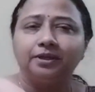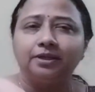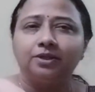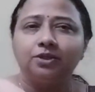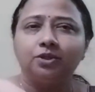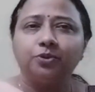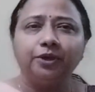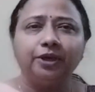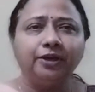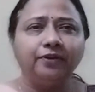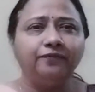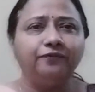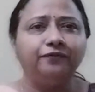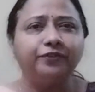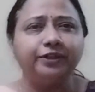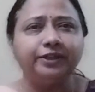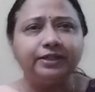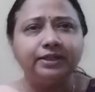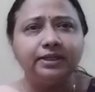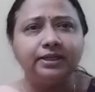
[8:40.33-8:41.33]
So here
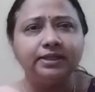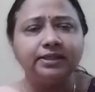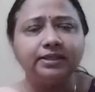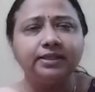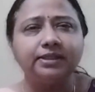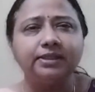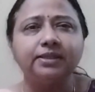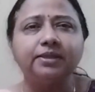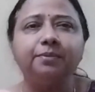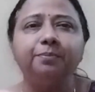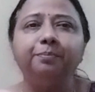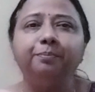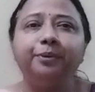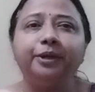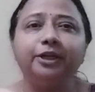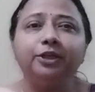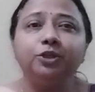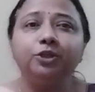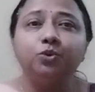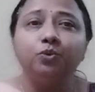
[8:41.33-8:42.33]
fitness is
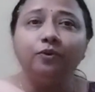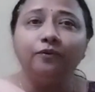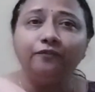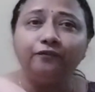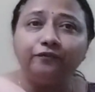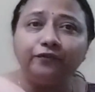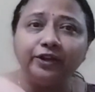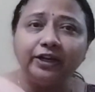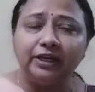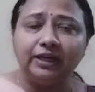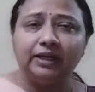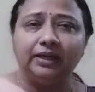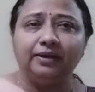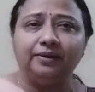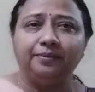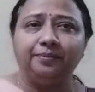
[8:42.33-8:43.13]
compared to a fiddle.